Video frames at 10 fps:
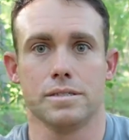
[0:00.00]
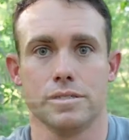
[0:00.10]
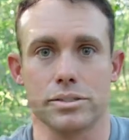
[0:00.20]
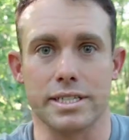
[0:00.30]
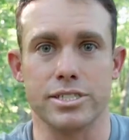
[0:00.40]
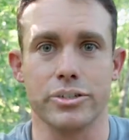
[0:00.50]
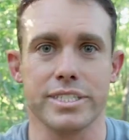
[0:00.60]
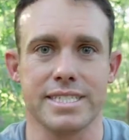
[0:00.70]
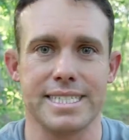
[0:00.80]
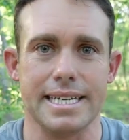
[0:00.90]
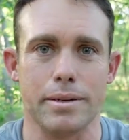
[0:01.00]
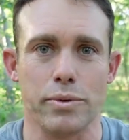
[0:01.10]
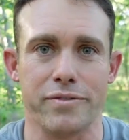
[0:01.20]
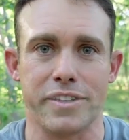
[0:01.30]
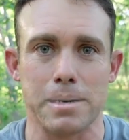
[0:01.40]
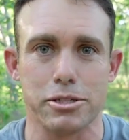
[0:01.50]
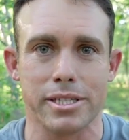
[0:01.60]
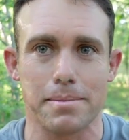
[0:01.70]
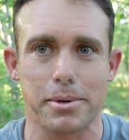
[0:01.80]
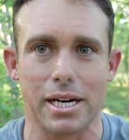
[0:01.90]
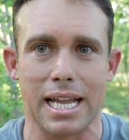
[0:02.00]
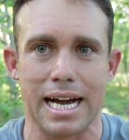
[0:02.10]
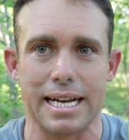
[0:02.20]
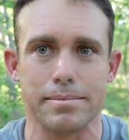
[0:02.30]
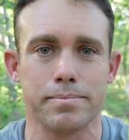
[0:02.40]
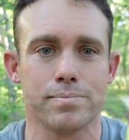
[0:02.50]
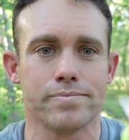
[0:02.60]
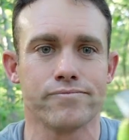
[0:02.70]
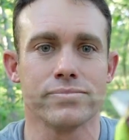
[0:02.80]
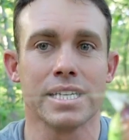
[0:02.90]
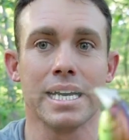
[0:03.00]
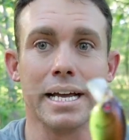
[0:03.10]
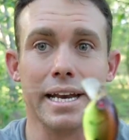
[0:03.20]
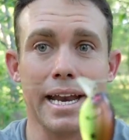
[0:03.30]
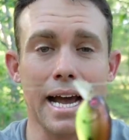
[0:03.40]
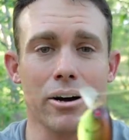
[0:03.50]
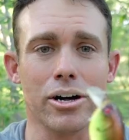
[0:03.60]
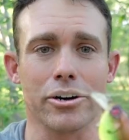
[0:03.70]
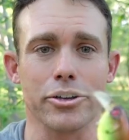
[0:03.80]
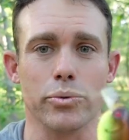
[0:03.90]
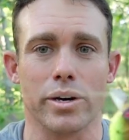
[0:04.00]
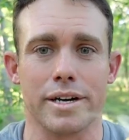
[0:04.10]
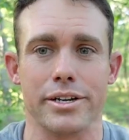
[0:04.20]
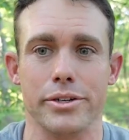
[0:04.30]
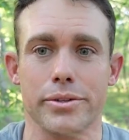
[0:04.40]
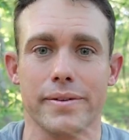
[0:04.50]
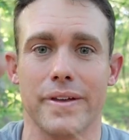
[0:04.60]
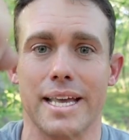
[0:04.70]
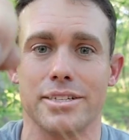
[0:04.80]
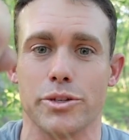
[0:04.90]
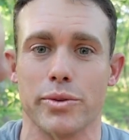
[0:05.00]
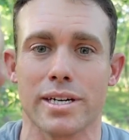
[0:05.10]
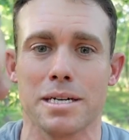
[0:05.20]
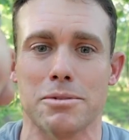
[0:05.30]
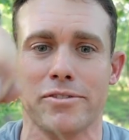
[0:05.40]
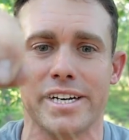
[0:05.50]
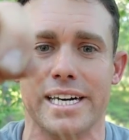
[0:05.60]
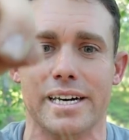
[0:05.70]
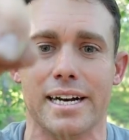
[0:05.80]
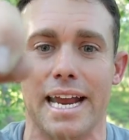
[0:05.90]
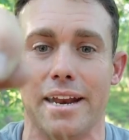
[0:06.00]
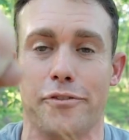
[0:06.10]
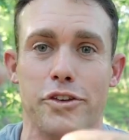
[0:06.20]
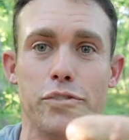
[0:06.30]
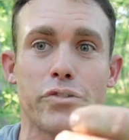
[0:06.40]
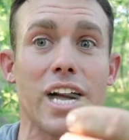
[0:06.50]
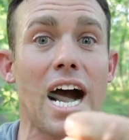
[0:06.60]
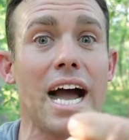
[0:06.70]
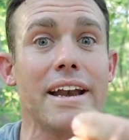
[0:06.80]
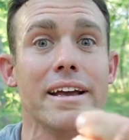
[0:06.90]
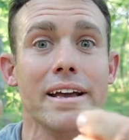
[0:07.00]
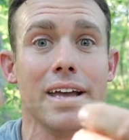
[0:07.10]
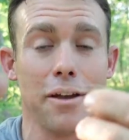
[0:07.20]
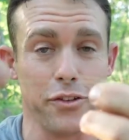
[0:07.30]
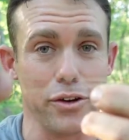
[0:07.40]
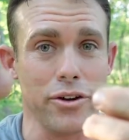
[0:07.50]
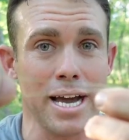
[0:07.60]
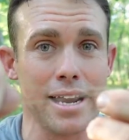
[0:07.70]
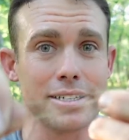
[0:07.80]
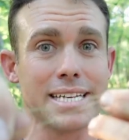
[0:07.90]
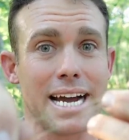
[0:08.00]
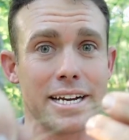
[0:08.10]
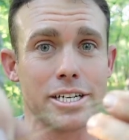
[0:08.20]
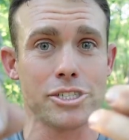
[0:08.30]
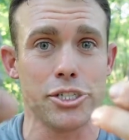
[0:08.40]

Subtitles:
So as you can see, we've doubled up our line. Now all you want to do is you want to come over here, and if you know how to tie your